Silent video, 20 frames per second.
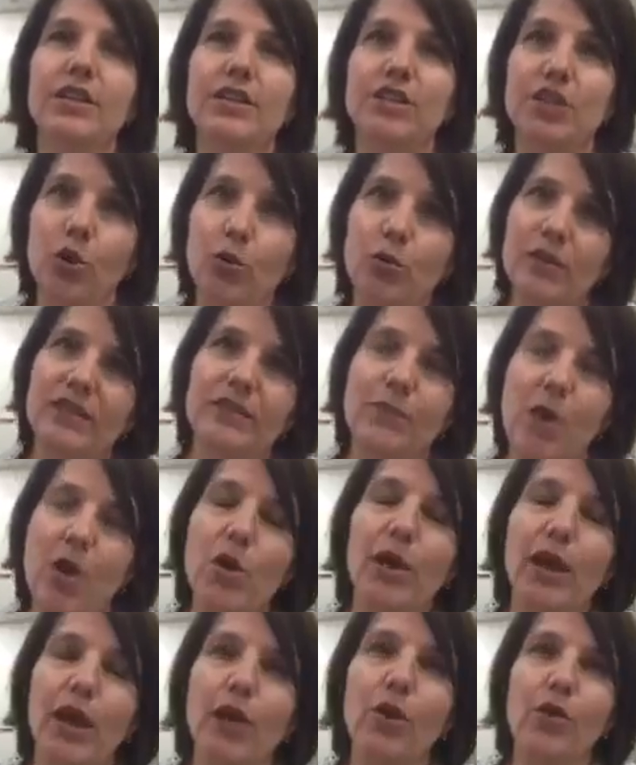to quit
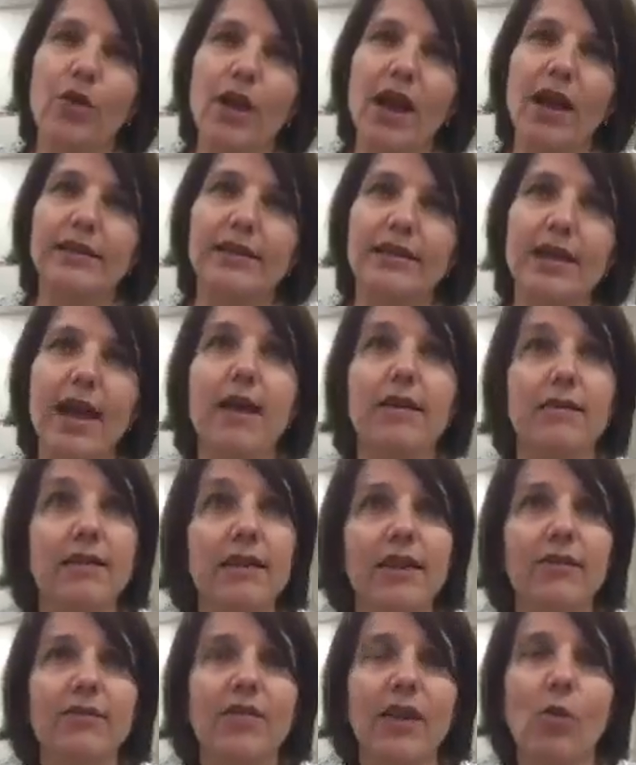smoking or cut down
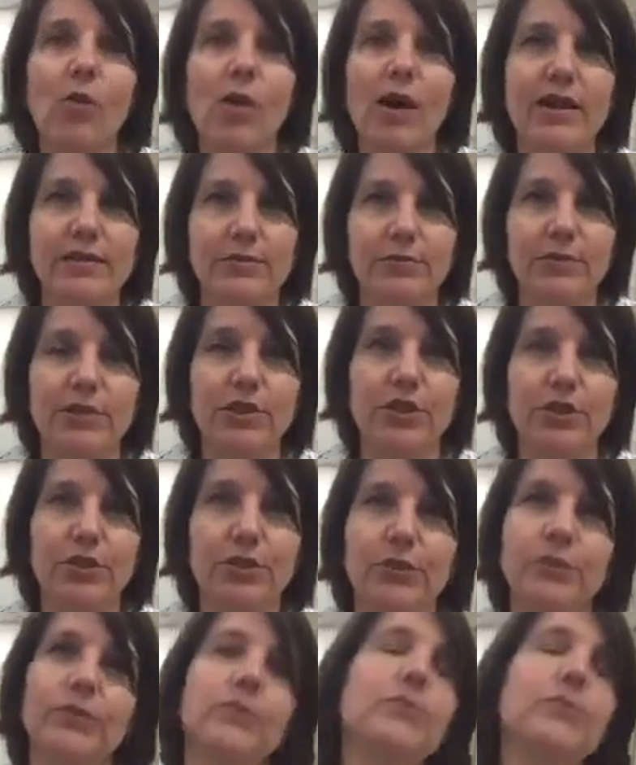if their clients wish to.